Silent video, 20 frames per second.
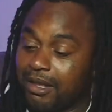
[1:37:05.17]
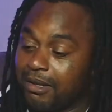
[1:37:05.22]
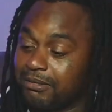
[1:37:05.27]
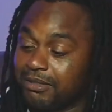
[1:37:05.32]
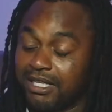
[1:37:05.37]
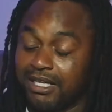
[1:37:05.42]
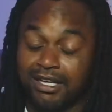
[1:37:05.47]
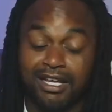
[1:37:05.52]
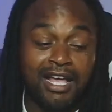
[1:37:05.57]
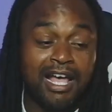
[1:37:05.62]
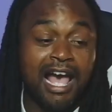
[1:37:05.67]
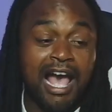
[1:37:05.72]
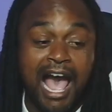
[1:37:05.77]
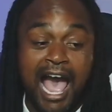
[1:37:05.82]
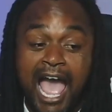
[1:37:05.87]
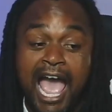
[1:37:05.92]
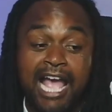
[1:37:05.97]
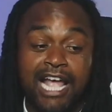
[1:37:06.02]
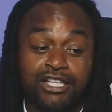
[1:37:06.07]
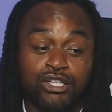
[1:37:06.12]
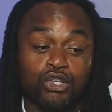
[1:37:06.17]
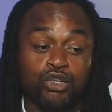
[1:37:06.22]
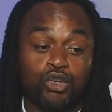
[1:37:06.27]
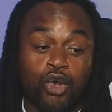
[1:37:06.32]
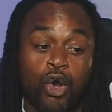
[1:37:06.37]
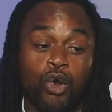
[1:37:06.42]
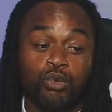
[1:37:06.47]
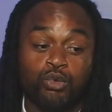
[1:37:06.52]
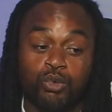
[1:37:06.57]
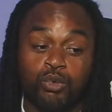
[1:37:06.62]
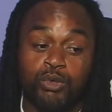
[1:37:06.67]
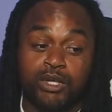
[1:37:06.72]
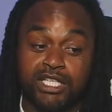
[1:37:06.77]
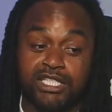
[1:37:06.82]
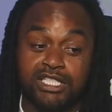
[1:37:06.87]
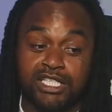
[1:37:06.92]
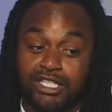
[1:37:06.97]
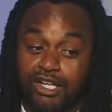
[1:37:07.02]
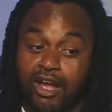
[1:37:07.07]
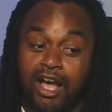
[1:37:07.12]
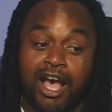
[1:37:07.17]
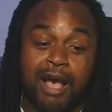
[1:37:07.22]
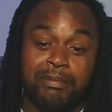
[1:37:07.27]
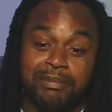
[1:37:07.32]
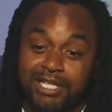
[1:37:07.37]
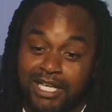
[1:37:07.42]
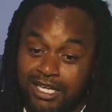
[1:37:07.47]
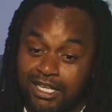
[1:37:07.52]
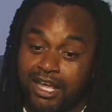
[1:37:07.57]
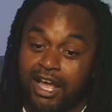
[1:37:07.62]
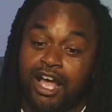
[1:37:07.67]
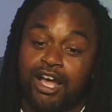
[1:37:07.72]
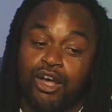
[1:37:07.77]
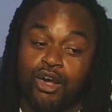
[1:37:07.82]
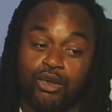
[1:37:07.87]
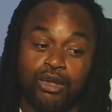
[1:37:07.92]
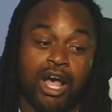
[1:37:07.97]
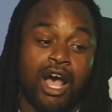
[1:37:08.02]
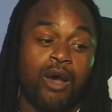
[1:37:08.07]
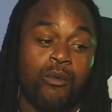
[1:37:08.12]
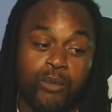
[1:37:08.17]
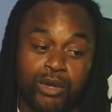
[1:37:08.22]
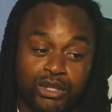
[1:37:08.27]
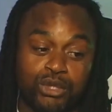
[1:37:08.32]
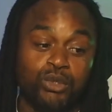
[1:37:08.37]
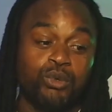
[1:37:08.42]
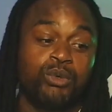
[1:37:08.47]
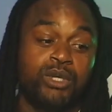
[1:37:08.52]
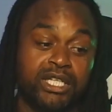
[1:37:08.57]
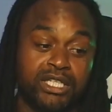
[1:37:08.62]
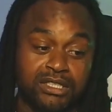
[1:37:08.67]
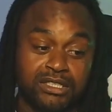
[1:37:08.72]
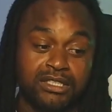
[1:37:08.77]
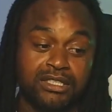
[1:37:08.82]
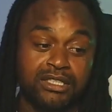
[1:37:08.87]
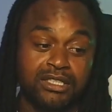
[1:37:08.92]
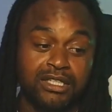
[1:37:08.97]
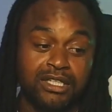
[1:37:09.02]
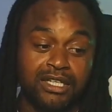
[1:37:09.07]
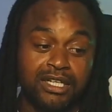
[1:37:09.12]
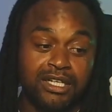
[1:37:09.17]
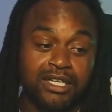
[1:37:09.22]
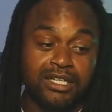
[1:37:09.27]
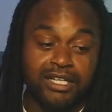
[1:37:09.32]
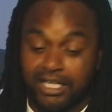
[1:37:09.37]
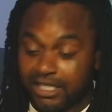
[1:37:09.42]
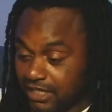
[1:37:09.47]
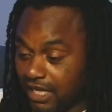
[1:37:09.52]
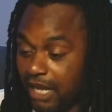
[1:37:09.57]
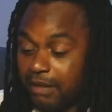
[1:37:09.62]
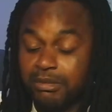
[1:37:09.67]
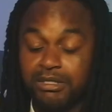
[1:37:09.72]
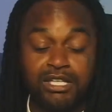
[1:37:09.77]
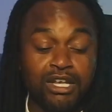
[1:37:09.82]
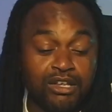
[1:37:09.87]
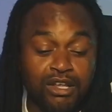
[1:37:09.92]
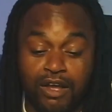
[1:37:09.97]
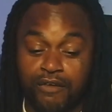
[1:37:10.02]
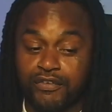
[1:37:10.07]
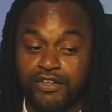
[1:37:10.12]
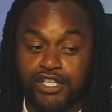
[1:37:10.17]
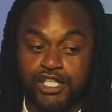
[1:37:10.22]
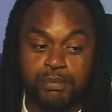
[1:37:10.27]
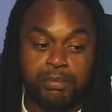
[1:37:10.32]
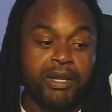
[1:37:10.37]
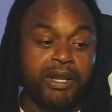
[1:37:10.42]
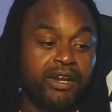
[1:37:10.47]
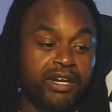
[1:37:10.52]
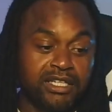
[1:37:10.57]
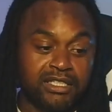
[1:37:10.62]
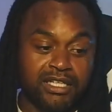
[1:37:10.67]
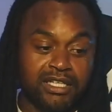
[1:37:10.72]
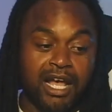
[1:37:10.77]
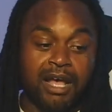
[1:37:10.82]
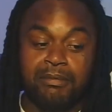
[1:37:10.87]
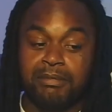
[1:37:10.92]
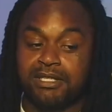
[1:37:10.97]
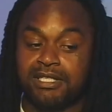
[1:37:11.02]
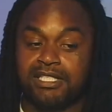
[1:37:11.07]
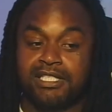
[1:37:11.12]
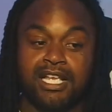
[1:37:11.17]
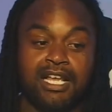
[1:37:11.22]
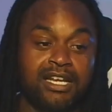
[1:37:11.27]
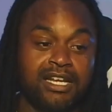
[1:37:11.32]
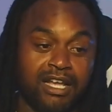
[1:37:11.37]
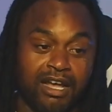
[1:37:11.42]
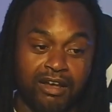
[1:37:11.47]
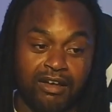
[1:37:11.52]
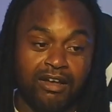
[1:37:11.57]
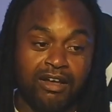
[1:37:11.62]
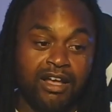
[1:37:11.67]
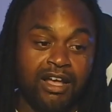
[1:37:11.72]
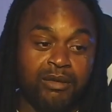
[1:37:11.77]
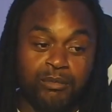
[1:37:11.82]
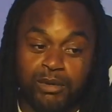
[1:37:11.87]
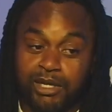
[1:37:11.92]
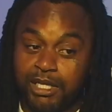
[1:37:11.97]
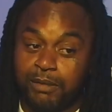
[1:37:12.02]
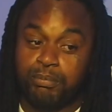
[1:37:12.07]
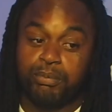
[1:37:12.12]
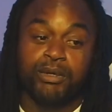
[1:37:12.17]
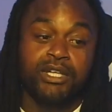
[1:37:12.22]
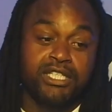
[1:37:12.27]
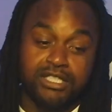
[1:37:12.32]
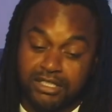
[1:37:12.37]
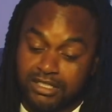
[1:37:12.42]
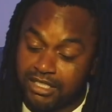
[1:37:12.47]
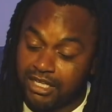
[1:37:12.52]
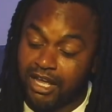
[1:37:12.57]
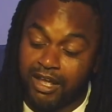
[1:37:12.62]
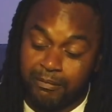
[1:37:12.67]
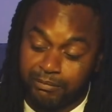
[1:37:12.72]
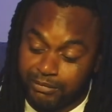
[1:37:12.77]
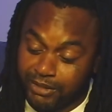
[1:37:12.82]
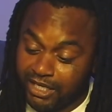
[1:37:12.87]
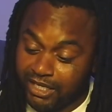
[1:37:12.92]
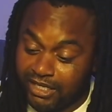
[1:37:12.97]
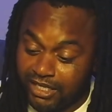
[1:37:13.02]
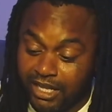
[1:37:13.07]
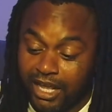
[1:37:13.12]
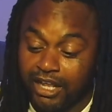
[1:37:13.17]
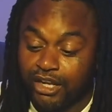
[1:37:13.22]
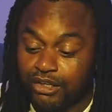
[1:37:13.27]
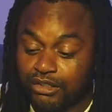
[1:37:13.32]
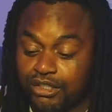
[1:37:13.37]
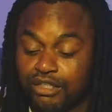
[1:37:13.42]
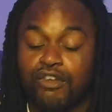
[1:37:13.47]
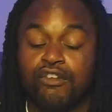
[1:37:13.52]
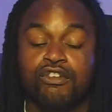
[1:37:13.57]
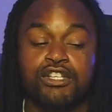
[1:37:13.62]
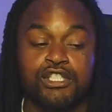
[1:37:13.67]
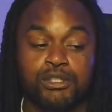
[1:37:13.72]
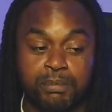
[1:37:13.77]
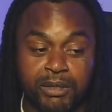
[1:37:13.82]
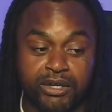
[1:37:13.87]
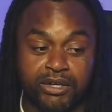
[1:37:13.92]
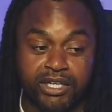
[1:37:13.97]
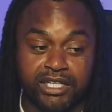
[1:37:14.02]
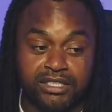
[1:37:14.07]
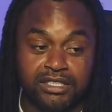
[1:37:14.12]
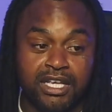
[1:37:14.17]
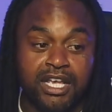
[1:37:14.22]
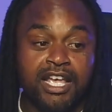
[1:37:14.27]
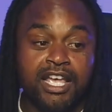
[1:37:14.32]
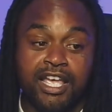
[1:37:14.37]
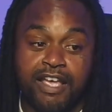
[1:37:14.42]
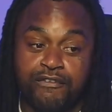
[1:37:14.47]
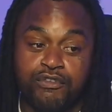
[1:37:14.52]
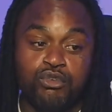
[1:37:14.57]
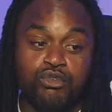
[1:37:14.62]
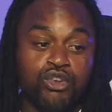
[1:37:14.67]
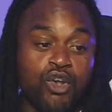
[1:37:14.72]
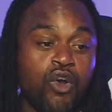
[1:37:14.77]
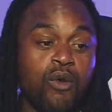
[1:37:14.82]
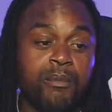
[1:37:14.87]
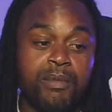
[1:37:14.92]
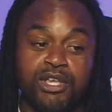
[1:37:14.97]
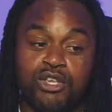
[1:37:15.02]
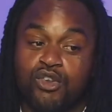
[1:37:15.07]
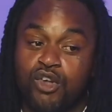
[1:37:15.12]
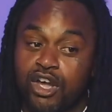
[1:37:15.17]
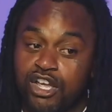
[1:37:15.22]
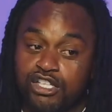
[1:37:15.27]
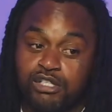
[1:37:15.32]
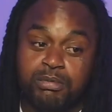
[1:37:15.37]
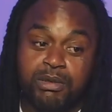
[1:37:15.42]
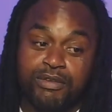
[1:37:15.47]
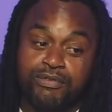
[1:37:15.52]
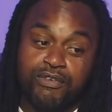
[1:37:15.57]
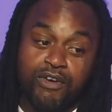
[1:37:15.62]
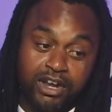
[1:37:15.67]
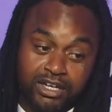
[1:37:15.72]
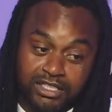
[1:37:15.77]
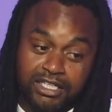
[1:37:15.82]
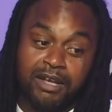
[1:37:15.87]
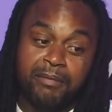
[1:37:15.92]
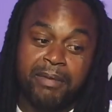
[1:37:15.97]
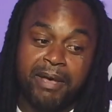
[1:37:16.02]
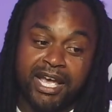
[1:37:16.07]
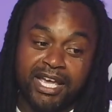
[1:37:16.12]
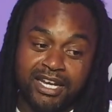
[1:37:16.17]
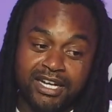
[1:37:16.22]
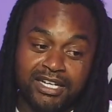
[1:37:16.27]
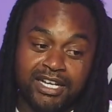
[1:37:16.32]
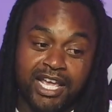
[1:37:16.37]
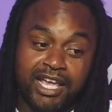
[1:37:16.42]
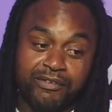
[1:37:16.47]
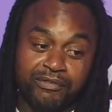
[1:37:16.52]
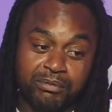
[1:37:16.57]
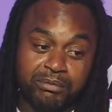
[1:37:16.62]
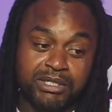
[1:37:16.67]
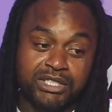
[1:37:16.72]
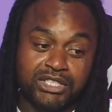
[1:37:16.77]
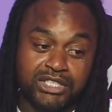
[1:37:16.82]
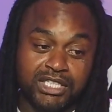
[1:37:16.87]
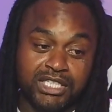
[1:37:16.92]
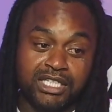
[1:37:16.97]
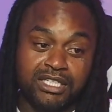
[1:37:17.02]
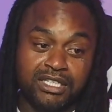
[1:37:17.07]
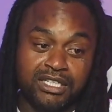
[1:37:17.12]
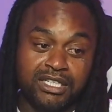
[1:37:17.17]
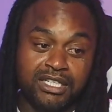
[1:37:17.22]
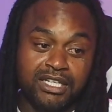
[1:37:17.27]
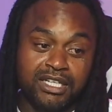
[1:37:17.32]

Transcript: I'm telling you, I had to go through this. And I'm telling you, I went through this. I'm just telling y'all from experience. I'm just telling y'all, I'm really preaching to y'all. I'm telling you, I learned this off experience. If you know me, you know I used to be fucked up back in the day from this shit.